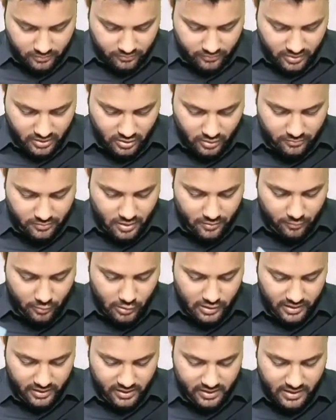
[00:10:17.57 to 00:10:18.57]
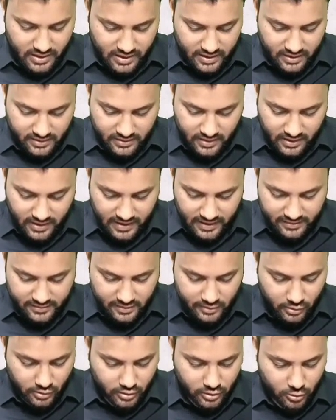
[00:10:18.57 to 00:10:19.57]
Which of the following regarding the
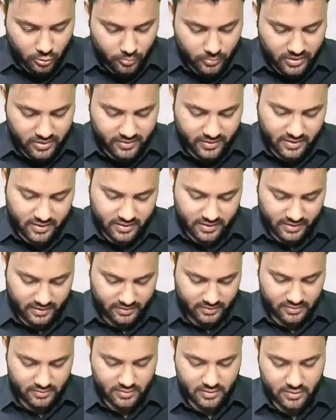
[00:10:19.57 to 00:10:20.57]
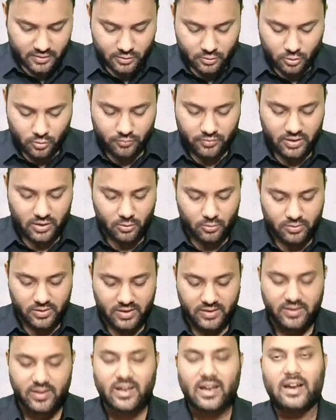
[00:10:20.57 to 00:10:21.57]
carcinoid tumors are correct? So we know
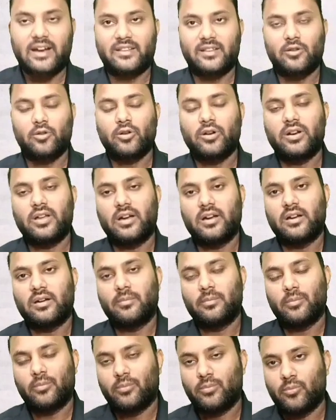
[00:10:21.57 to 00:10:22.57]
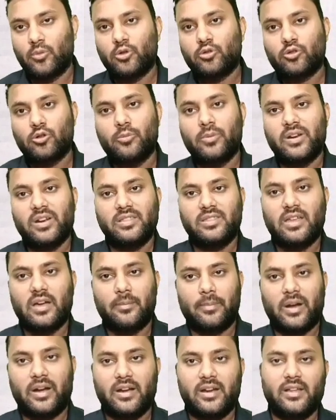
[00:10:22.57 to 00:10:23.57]
that the carcinoid most common in the
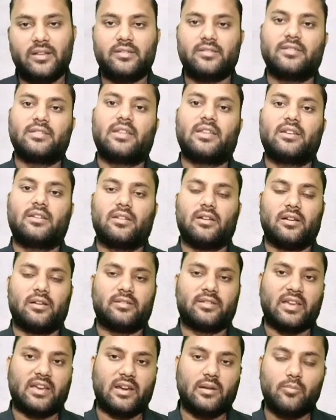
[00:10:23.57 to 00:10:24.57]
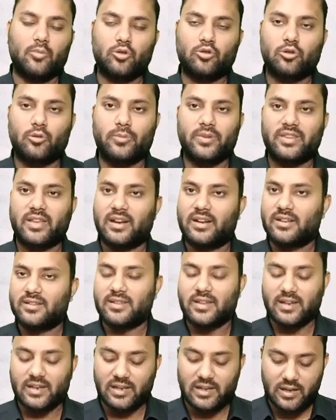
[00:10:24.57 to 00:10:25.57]
appendix, then second most common site
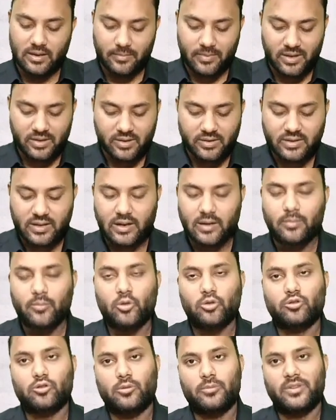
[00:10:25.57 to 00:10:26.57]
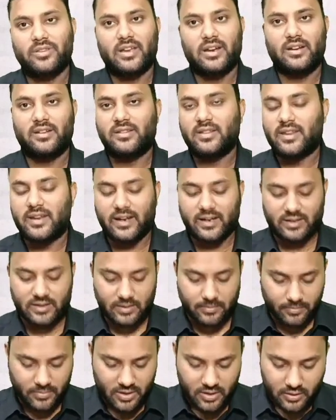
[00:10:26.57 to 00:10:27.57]
is the ileum, and the third most common site is the
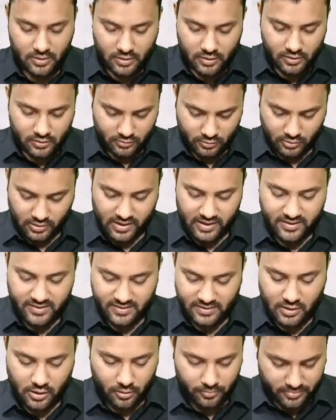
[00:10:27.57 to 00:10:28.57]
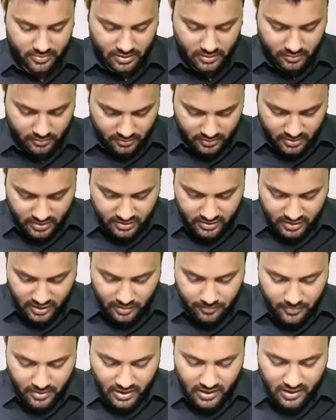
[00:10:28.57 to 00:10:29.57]
rectum. So let's see the option.
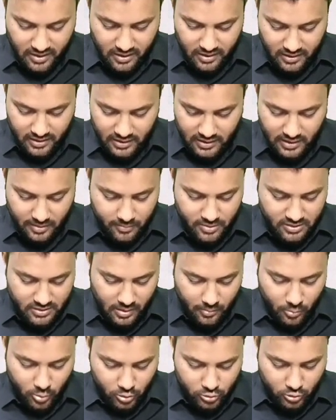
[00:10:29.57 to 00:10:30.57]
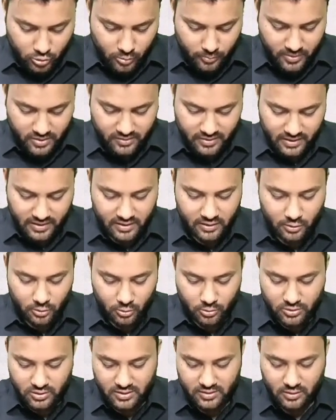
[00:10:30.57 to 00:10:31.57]
Terminal ileum is the most common site.
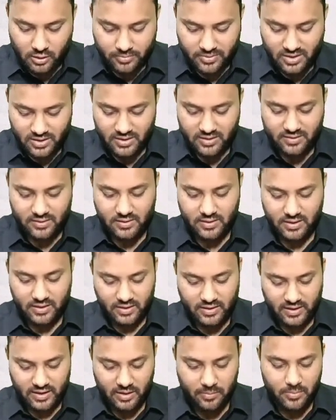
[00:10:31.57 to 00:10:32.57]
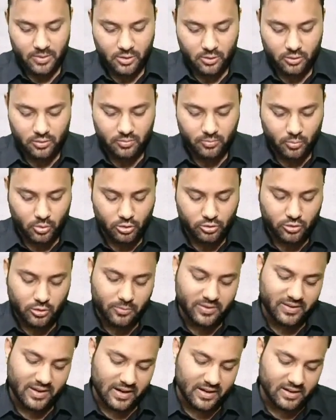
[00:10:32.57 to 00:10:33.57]
No, this option is incorrect because most
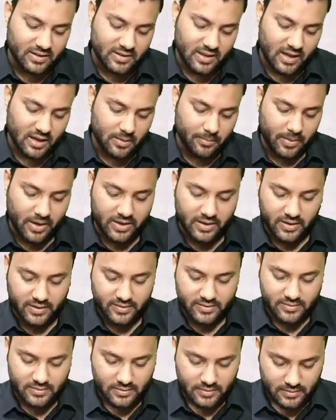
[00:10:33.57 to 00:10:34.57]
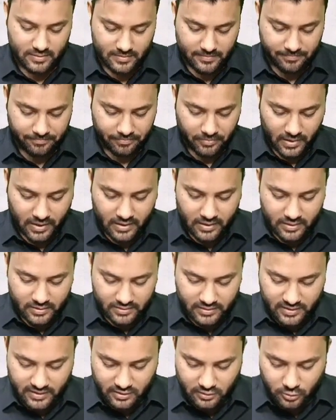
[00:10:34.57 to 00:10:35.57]
common site is the appendix.
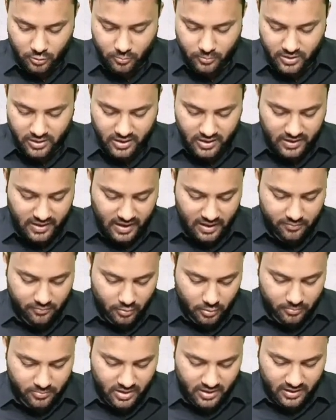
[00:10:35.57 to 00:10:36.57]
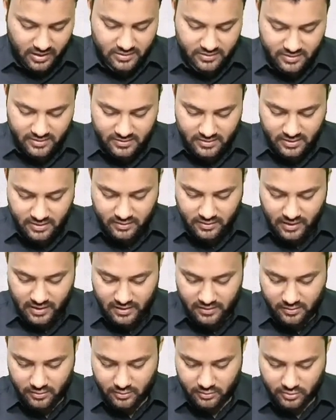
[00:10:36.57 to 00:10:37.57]
These tumors arise from the Kolchitsky
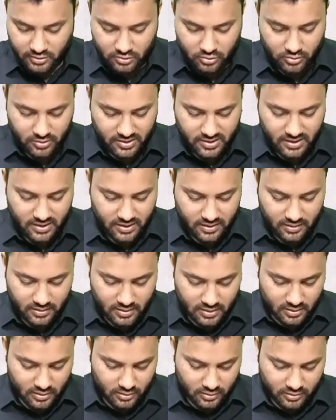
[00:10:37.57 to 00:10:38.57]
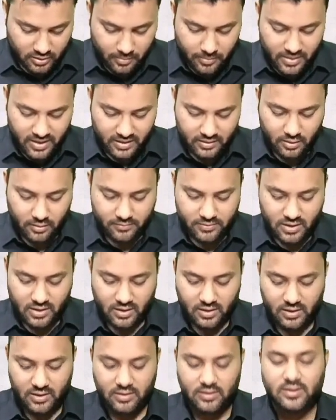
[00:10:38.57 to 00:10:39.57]
cells situated on the base of
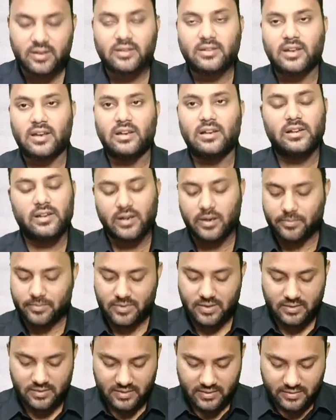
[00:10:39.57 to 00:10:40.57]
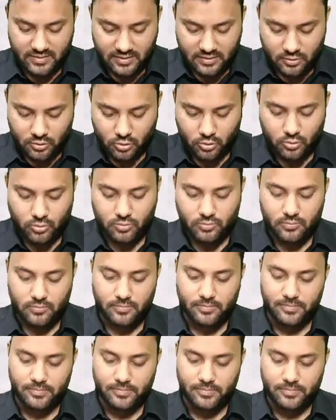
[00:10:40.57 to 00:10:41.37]
the intestinal crypts. This is true.